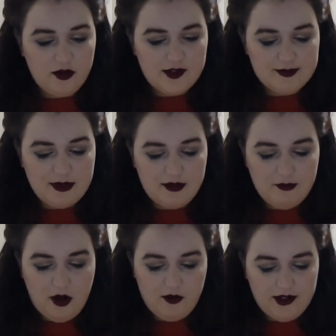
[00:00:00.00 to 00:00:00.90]
Oh, it's made in
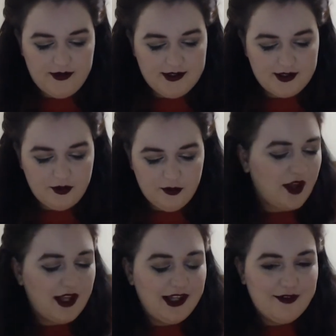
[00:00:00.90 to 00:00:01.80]
Poland, that's cool.
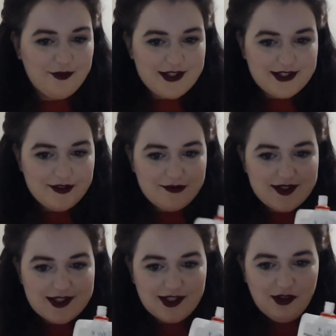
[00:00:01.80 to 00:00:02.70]
I love this little
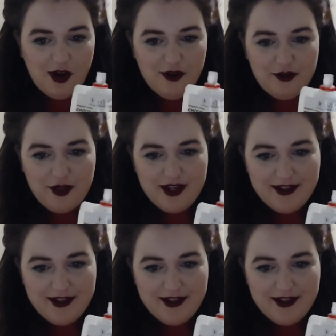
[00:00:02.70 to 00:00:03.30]
sloth